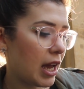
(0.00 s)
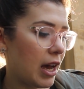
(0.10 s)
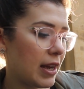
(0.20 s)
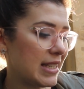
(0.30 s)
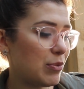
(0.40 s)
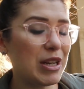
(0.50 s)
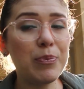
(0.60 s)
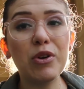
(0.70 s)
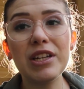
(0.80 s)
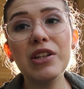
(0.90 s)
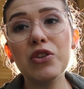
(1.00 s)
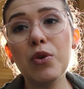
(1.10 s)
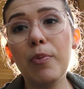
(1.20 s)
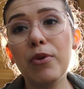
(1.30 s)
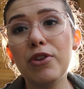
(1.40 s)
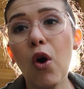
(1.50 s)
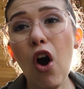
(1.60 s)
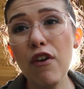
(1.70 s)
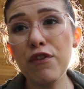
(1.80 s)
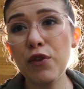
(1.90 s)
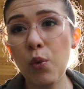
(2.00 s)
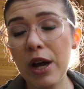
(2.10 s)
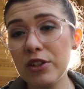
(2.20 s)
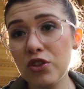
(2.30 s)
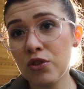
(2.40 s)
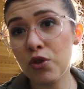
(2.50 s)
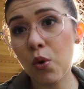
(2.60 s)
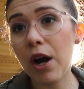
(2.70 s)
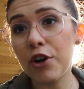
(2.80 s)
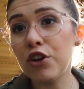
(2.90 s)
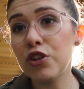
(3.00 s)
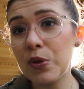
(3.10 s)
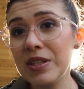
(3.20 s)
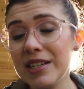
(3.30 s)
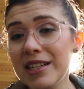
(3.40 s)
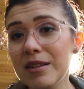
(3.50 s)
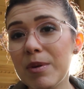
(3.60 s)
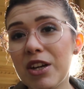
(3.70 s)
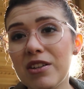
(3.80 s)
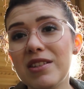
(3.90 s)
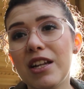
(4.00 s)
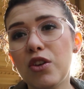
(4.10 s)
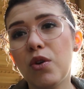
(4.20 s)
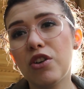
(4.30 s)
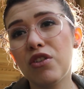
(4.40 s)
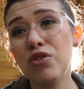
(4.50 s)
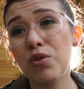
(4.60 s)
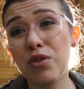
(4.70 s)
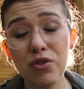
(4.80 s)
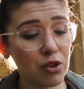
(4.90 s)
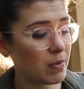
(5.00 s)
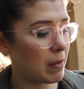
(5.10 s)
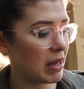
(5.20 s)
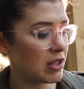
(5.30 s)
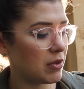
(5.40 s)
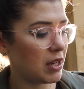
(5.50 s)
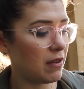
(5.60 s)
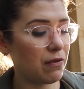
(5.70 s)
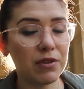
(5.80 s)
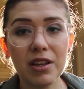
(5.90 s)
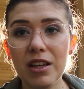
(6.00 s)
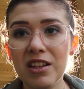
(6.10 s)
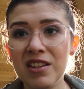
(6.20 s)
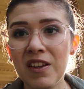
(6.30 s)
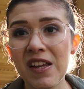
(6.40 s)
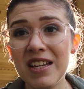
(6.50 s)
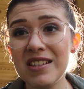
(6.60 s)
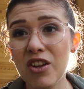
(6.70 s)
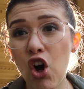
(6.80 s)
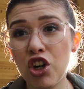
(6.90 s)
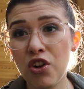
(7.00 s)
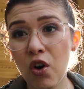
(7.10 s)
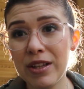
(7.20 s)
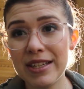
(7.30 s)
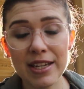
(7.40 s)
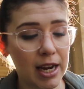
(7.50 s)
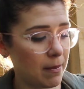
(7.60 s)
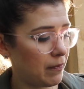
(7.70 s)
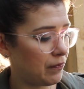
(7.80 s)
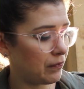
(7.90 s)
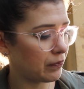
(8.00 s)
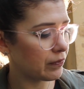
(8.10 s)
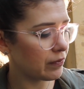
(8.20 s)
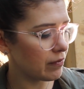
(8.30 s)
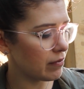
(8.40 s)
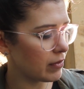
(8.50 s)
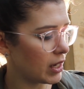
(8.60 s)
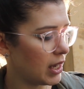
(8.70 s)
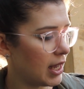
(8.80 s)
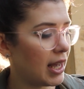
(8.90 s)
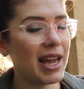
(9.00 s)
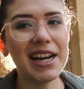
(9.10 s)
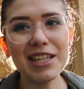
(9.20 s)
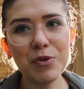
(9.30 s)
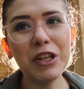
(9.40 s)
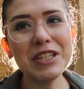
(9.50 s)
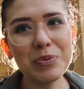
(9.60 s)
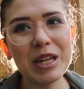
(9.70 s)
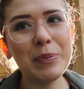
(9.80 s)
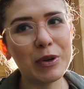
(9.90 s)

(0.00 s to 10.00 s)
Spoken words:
It's really important that you put off once you are not using it, because then you are going to consume the battery if it is on all the time. And as well, it's really